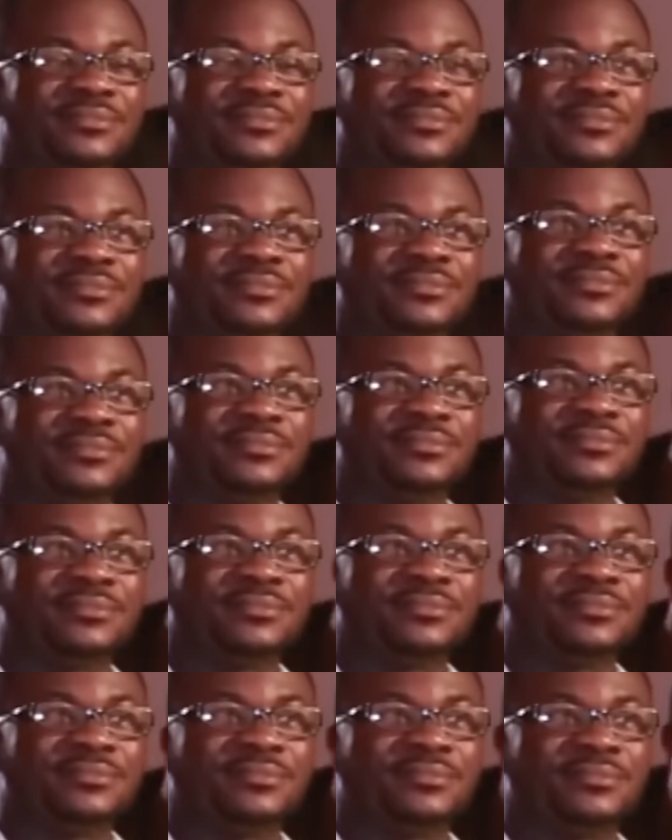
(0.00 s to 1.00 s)

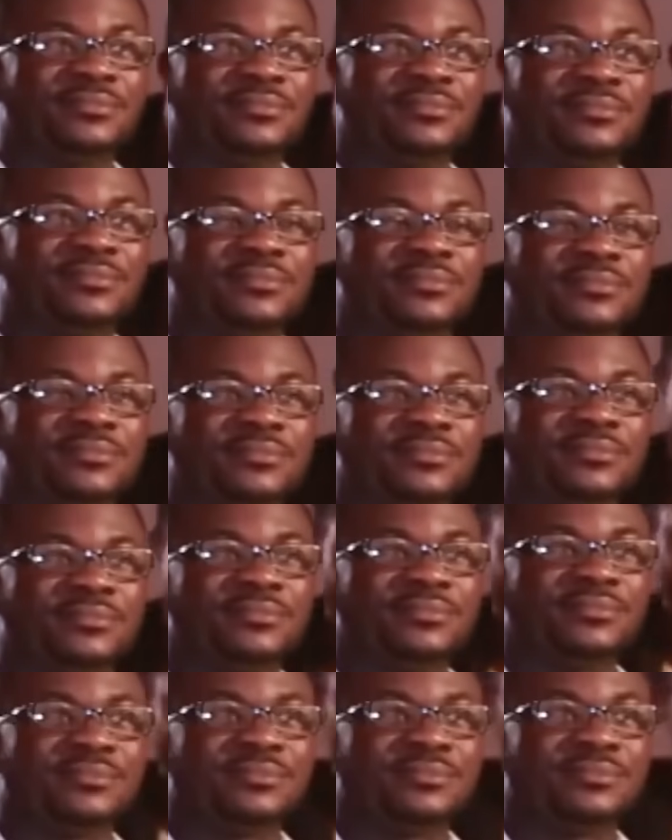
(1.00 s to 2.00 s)

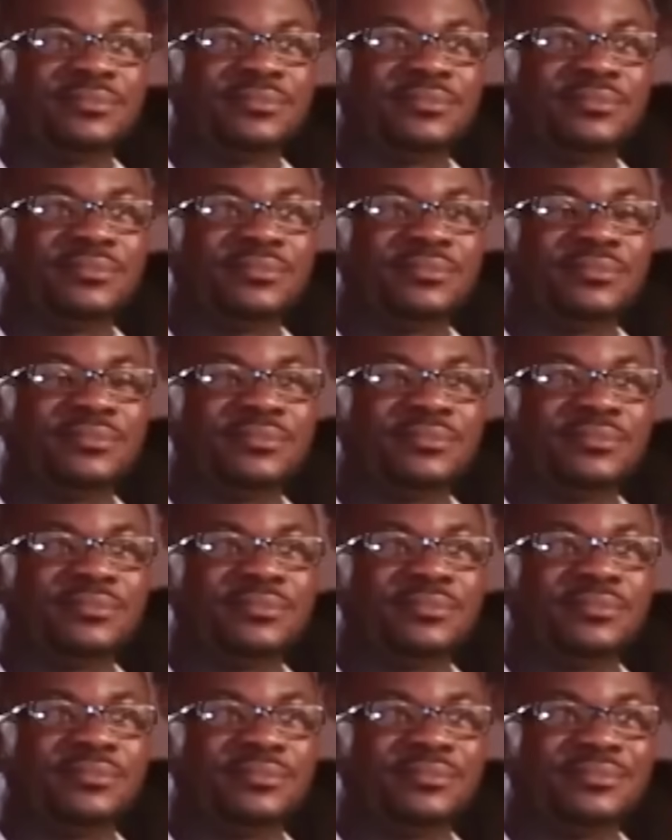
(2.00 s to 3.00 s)

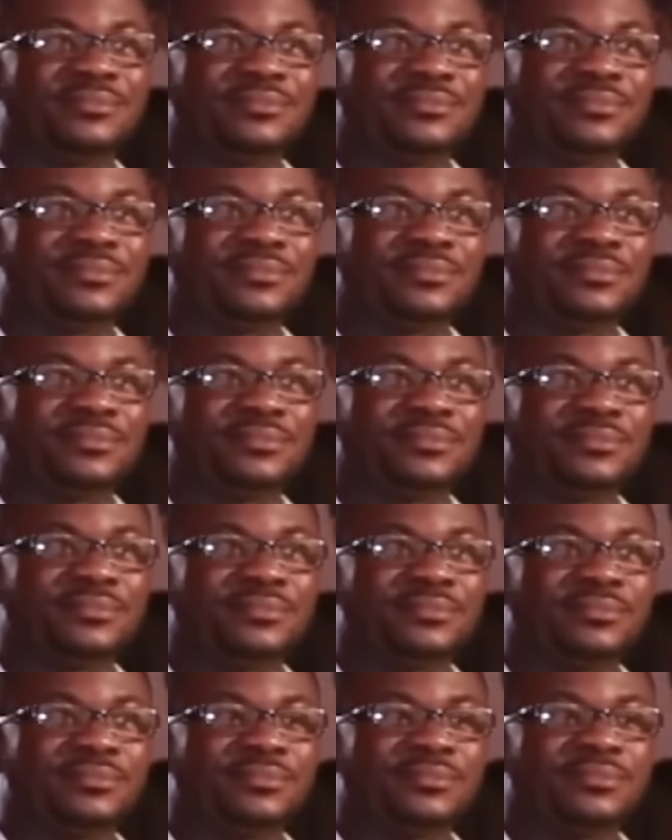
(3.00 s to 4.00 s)

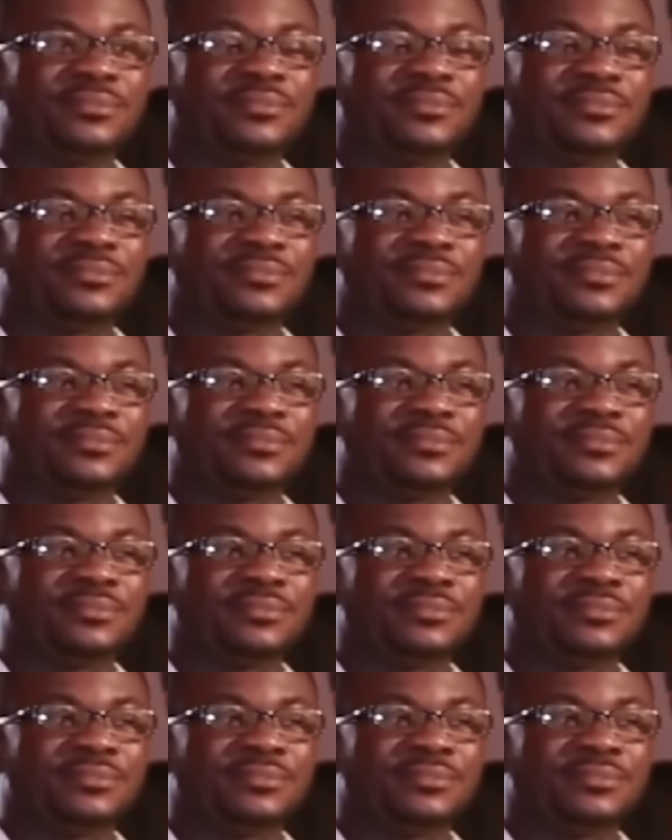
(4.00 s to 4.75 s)
[no speech]